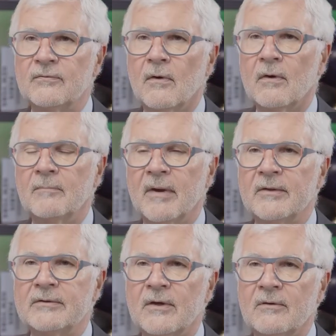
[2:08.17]
for
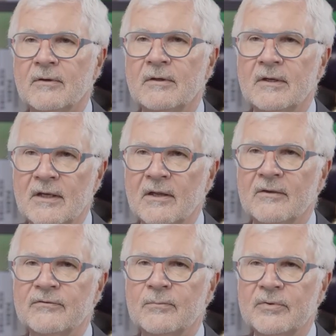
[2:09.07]
melatonin
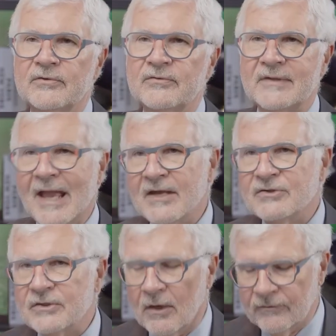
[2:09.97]
is
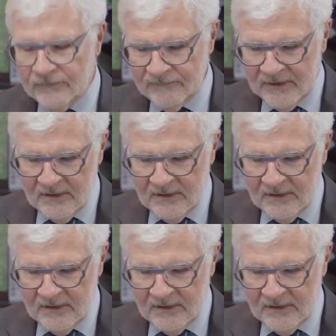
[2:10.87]
pistachios.